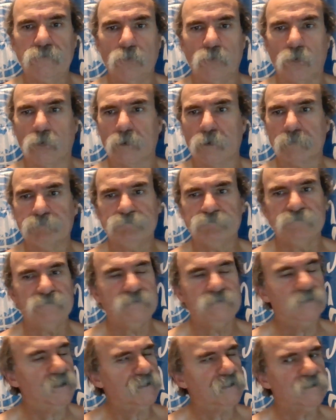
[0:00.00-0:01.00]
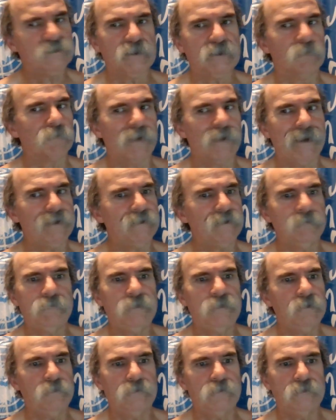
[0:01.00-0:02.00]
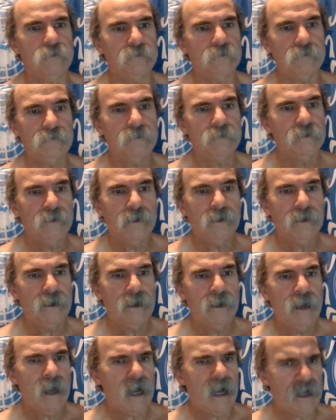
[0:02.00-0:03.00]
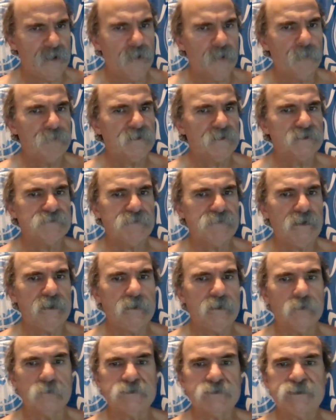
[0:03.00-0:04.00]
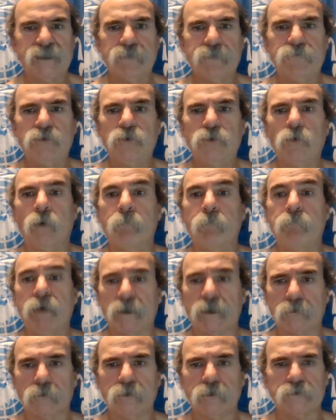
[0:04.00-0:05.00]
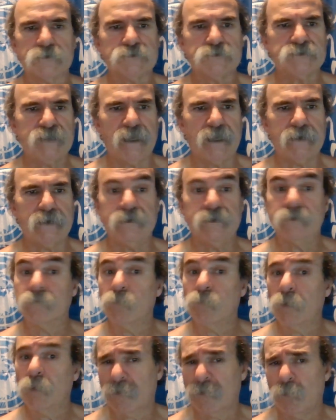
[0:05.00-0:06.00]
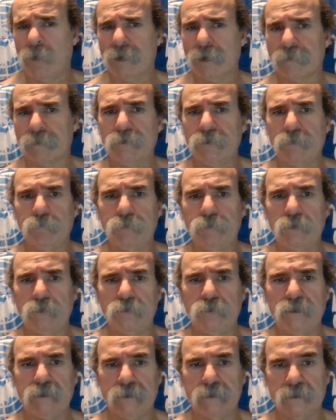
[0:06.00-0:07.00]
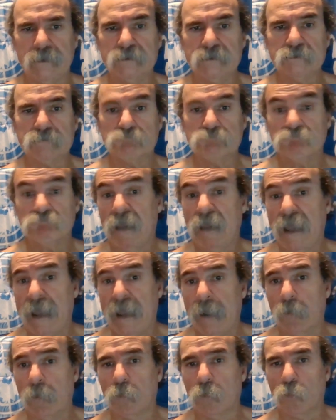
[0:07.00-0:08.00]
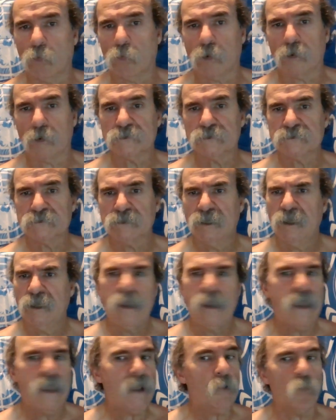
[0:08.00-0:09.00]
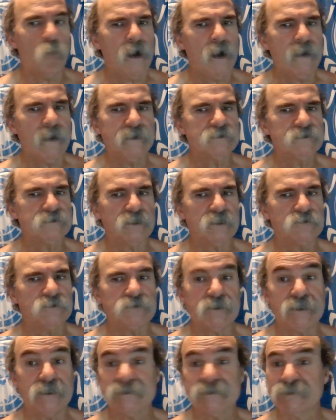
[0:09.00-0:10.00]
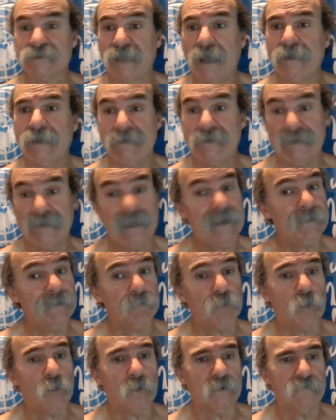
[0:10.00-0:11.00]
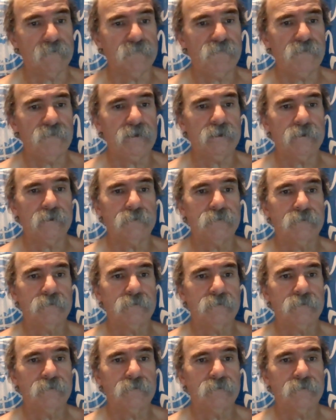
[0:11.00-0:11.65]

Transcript: or just some random nude dude, I hope this video has given you a better understanding of what quantum computing is, how it works, and why it's such an exciting and important field.